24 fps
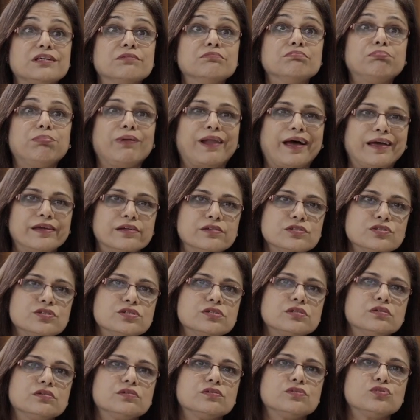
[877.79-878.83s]

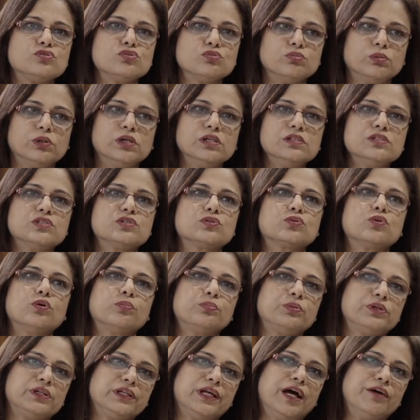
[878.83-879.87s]
compliant towards
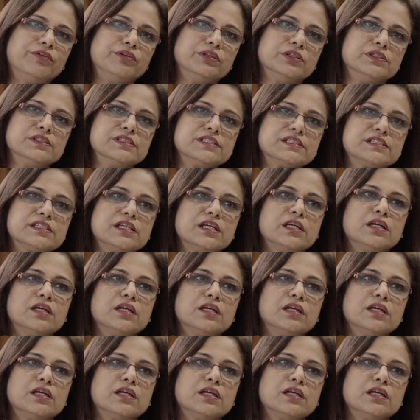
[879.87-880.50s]
corporate governance.